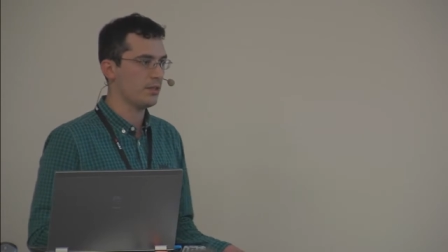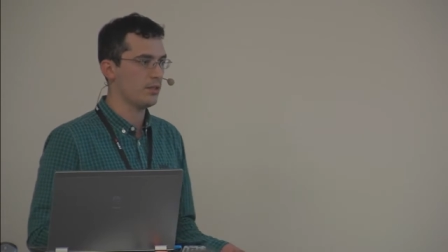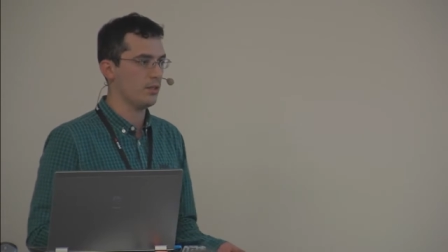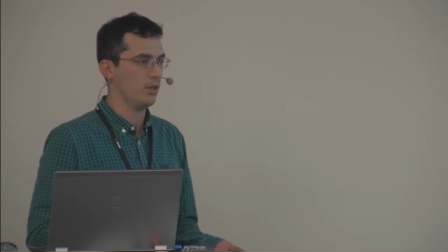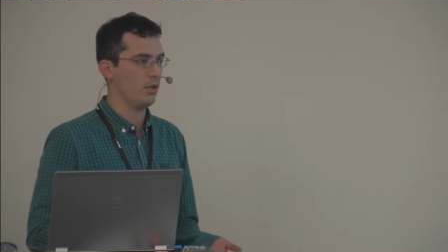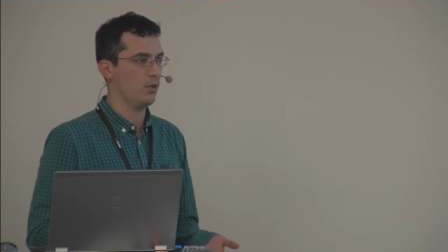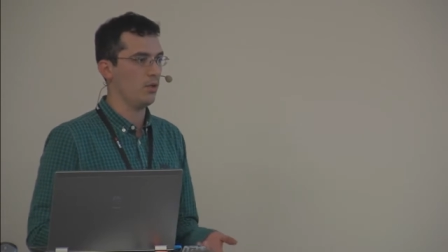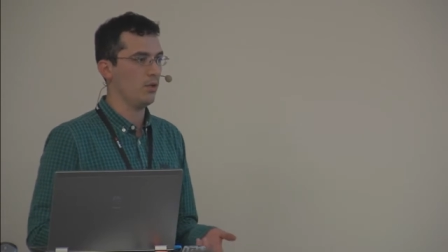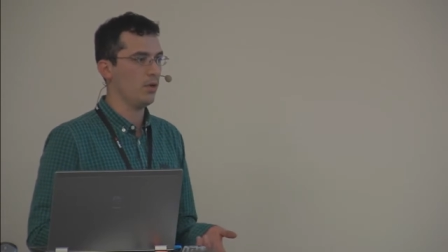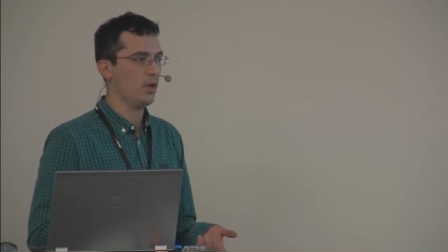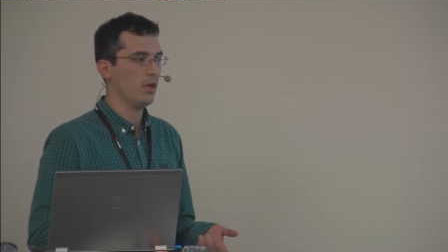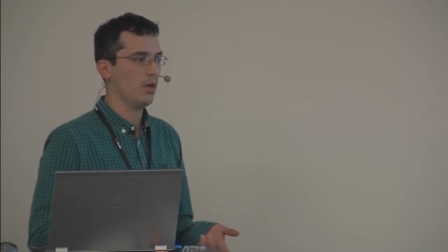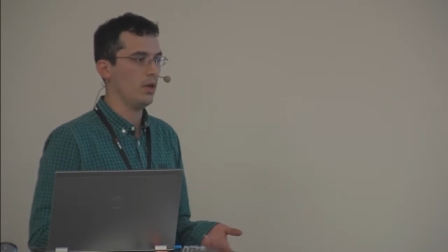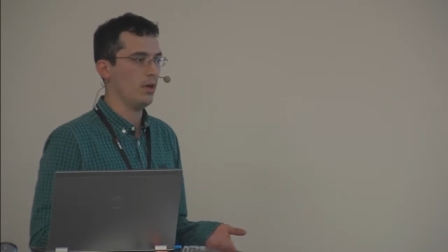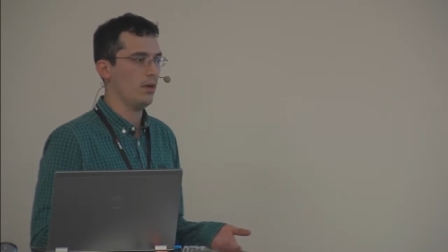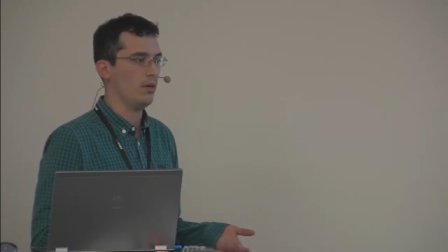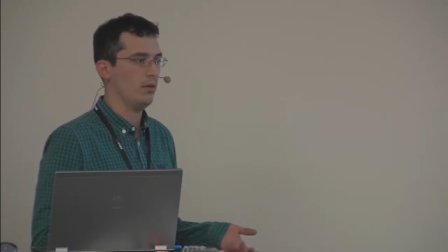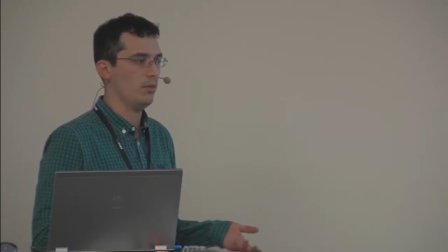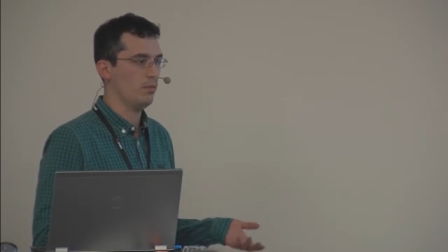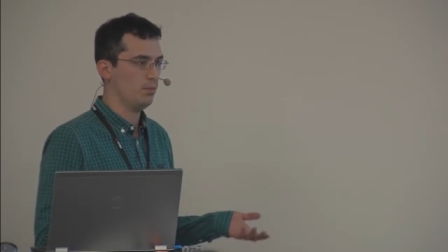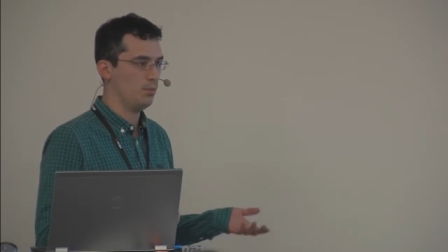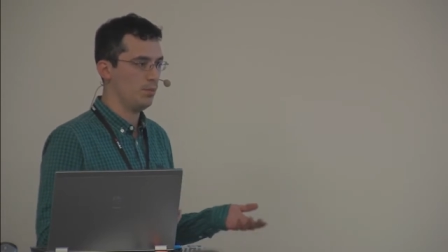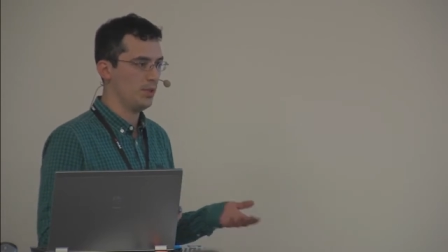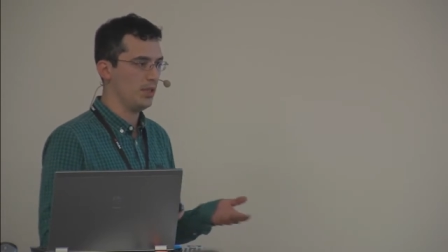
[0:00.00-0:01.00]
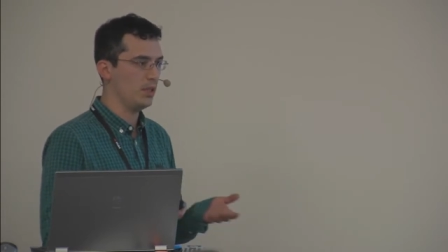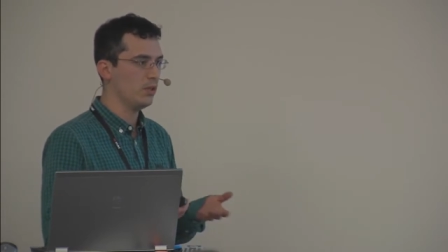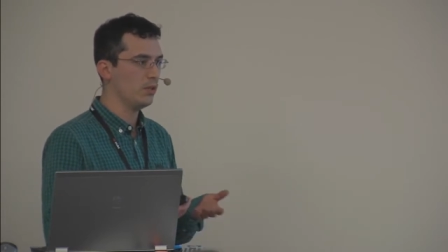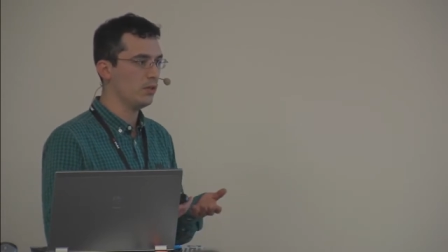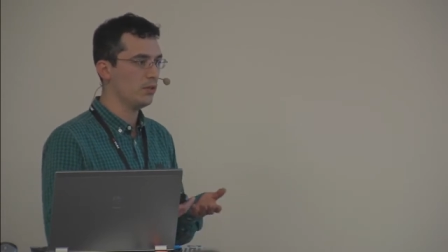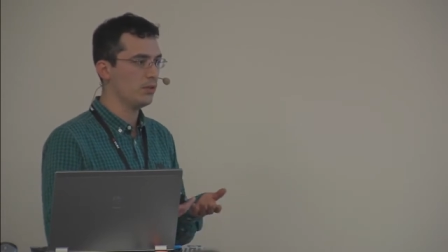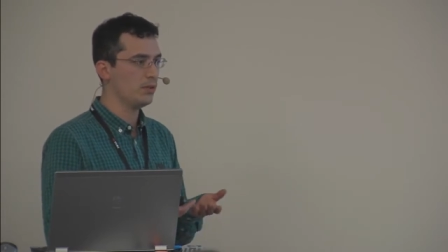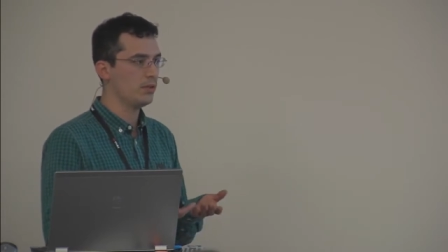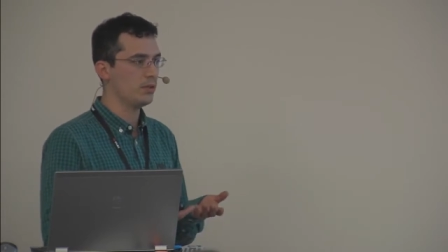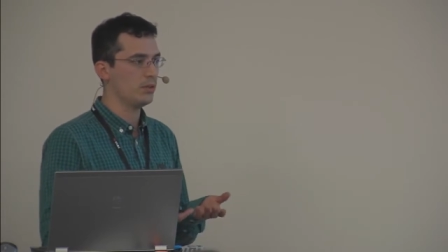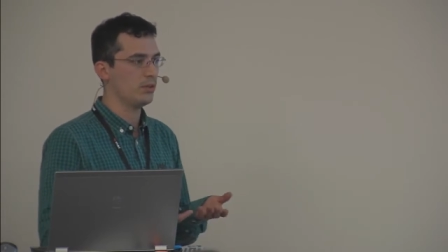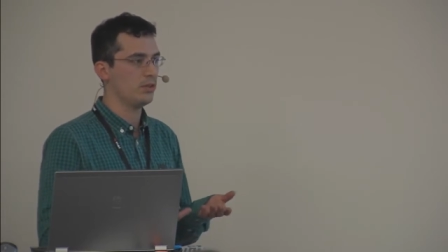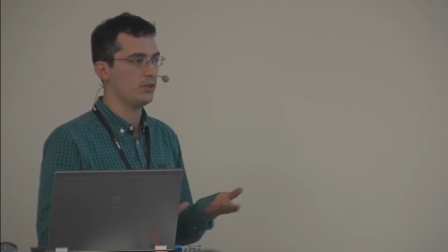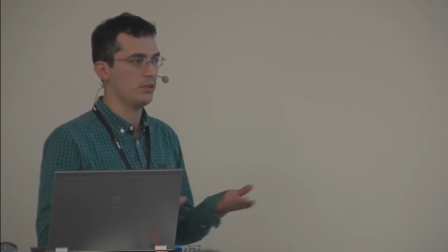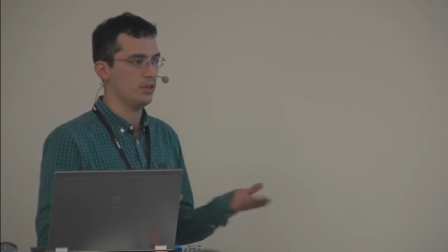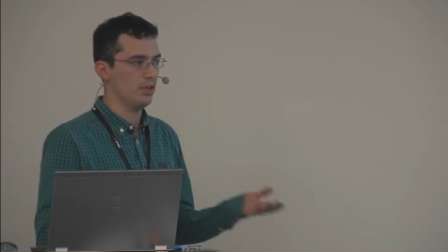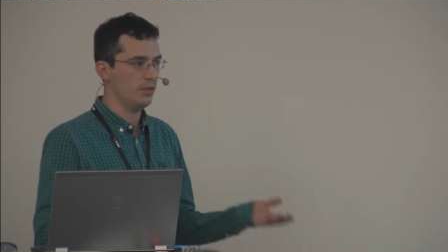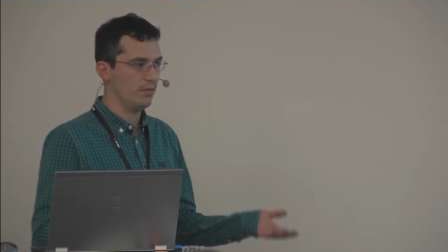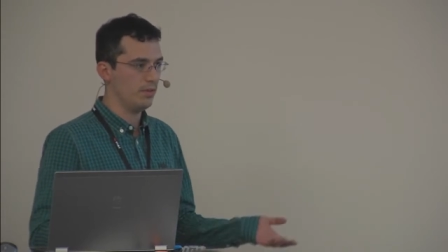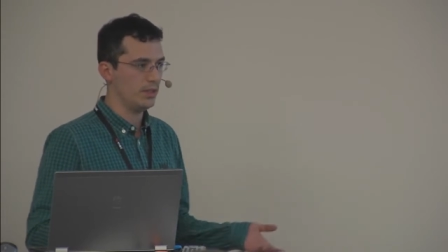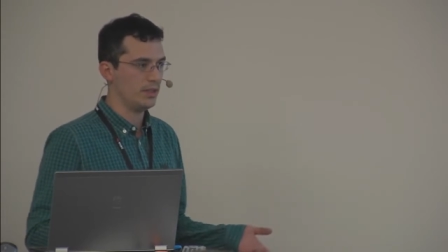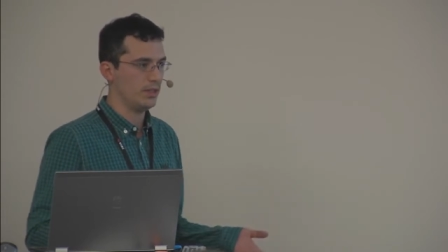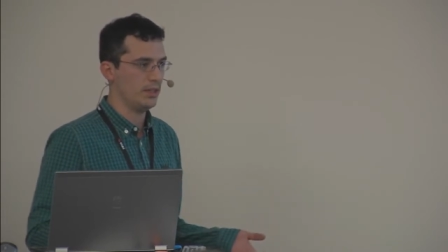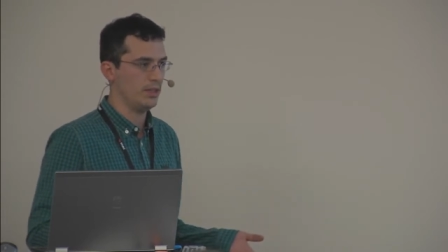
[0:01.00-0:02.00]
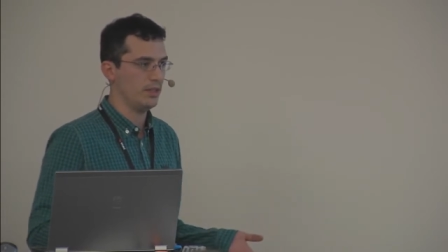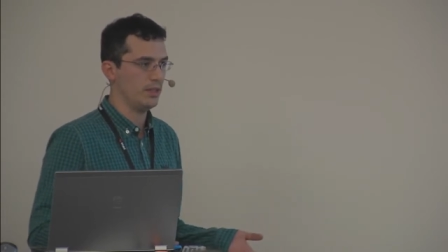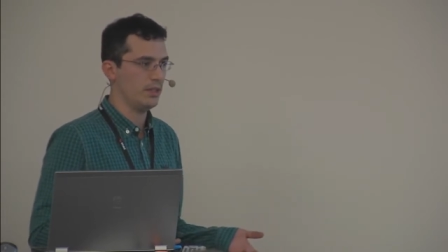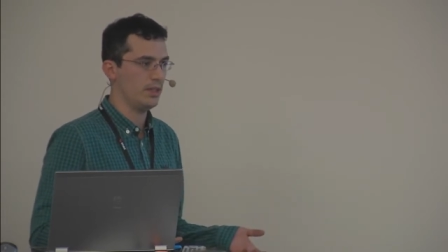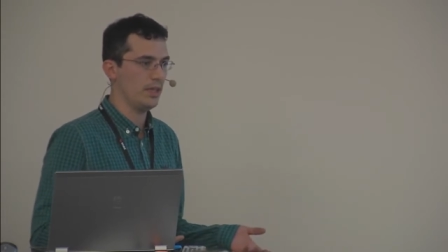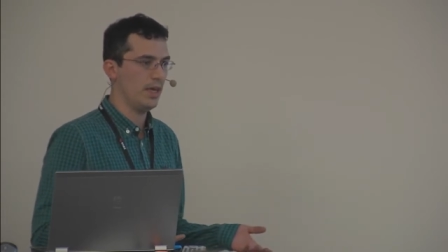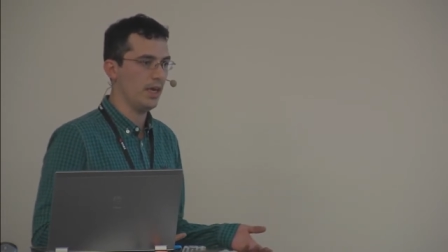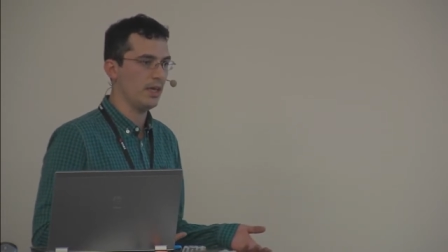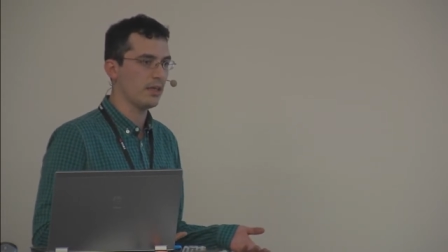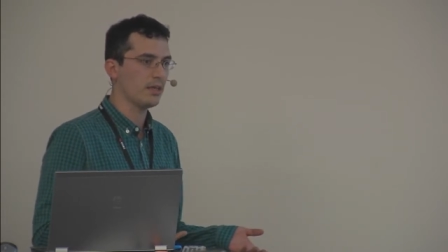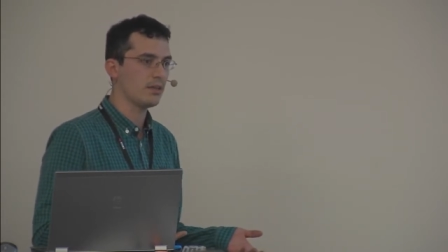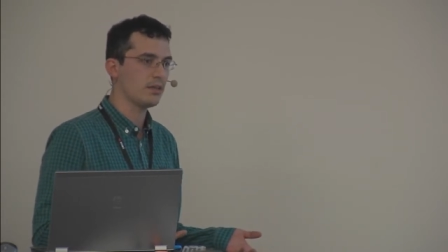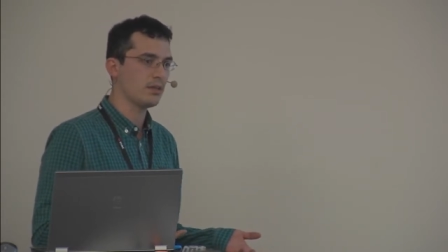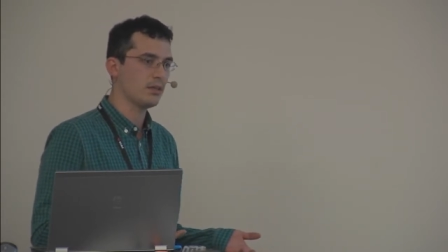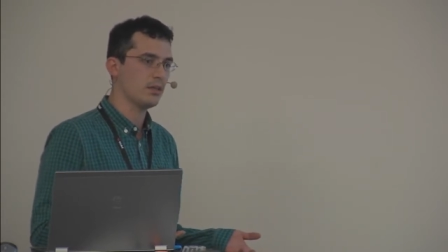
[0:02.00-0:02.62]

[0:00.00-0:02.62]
So build services that